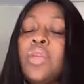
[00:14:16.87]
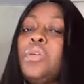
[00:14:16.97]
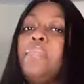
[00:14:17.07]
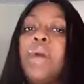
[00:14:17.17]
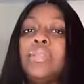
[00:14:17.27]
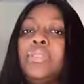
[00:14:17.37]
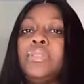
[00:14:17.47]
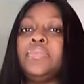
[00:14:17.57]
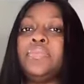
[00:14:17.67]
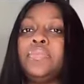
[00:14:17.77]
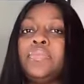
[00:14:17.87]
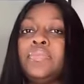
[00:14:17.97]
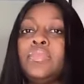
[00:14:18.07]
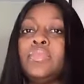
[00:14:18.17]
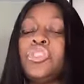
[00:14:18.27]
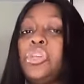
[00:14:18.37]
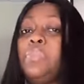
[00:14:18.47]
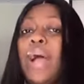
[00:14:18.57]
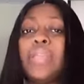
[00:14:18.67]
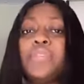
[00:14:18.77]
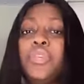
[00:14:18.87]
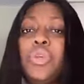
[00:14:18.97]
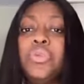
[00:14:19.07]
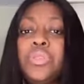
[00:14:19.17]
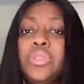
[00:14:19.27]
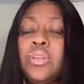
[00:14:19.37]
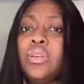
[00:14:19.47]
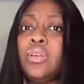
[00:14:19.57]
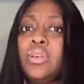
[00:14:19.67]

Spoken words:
Can you imagine? She buys views.